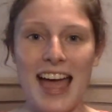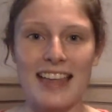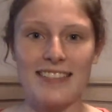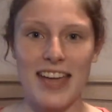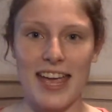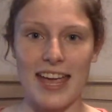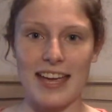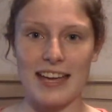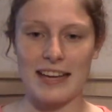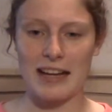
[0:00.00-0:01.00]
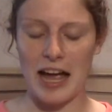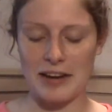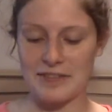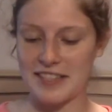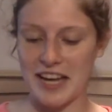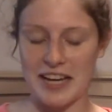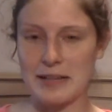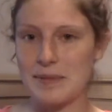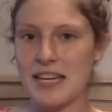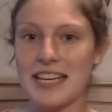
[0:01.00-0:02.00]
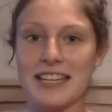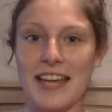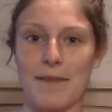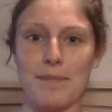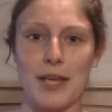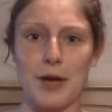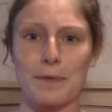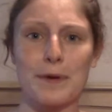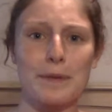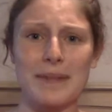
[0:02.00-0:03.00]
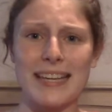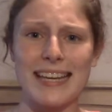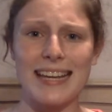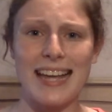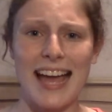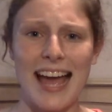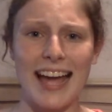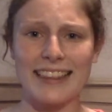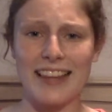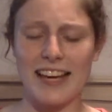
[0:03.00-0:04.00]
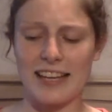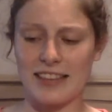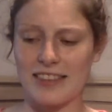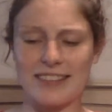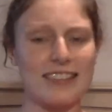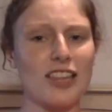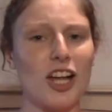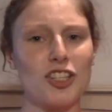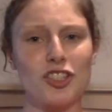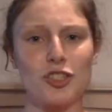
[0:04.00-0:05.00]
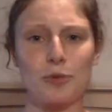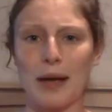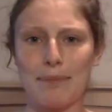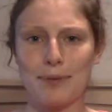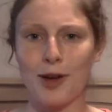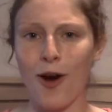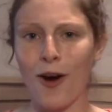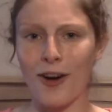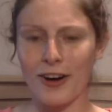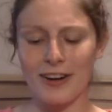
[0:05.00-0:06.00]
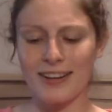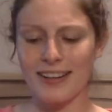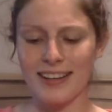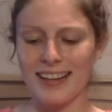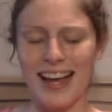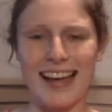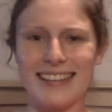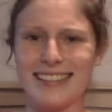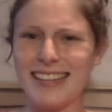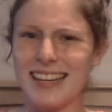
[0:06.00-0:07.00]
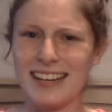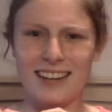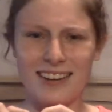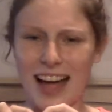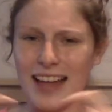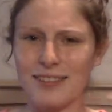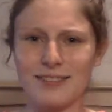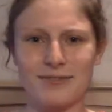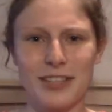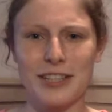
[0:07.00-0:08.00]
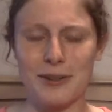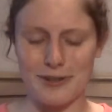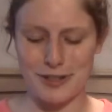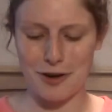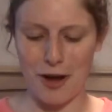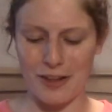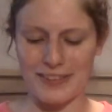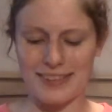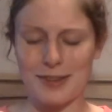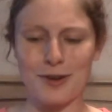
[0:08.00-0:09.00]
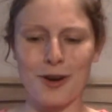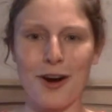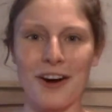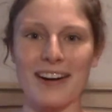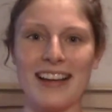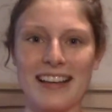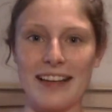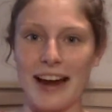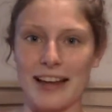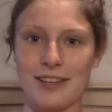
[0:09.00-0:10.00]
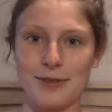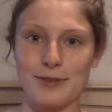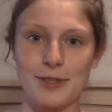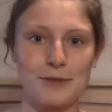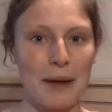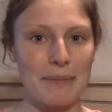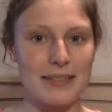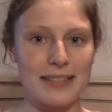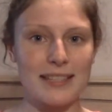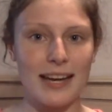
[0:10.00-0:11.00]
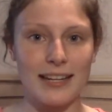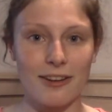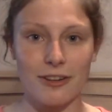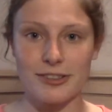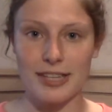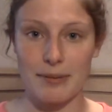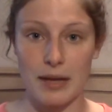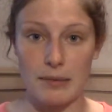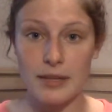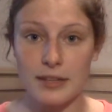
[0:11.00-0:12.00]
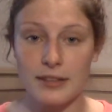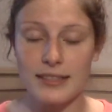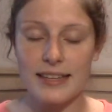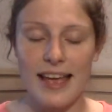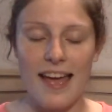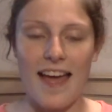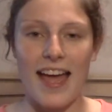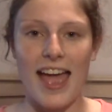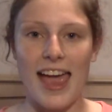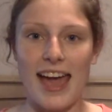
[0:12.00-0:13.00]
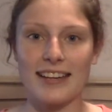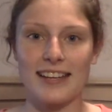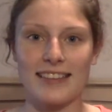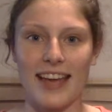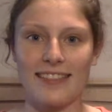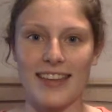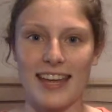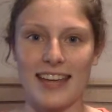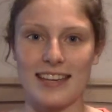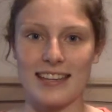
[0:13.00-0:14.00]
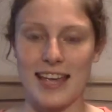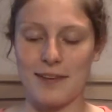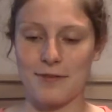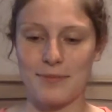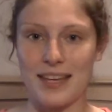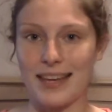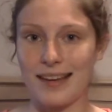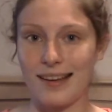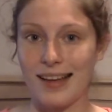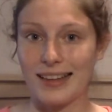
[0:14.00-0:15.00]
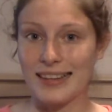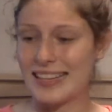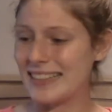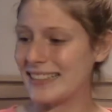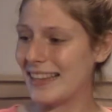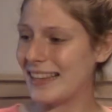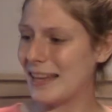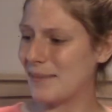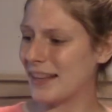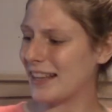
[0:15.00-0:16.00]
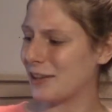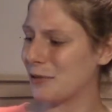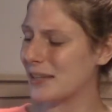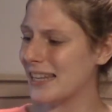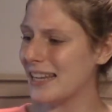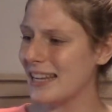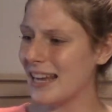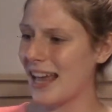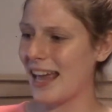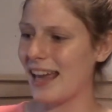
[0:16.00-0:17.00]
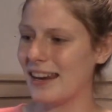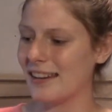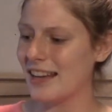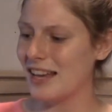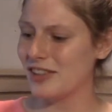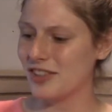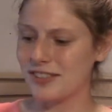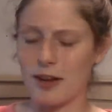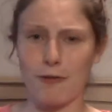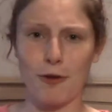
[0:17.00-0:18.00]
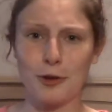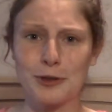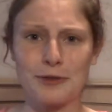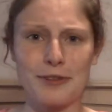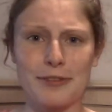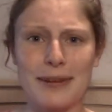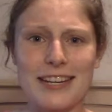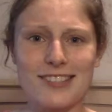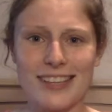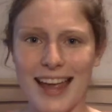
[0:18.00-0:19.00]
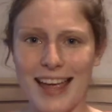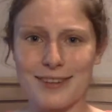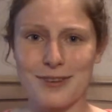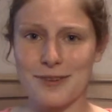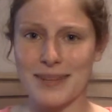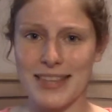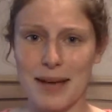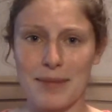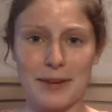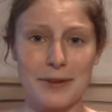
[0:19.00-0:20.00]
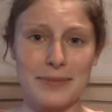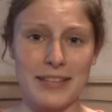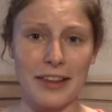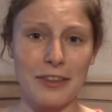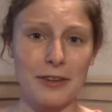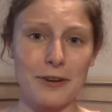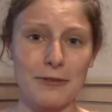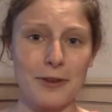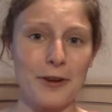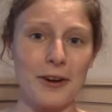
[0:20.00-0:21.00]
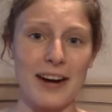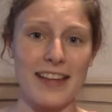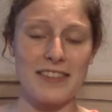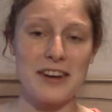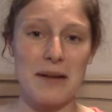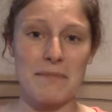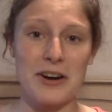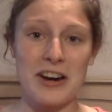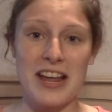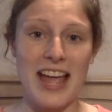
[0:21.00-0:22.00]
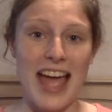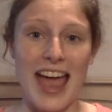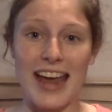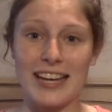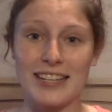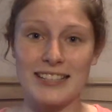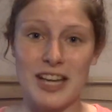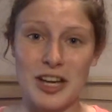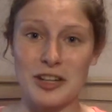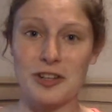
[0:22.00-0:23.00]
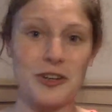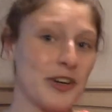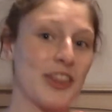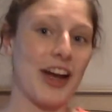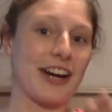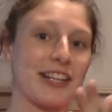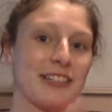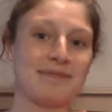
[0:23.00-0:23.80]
they kind of signed me in, gave me a room key, and like this lunch swipe card ID, I don't really know what to call it, this little card that I could use to swipe into the dining halls to get my meals. And then they gave me, like I said, they gave me like a little key and just a folder of information and told me that my room was on the 3rd floor and the number, and good luck.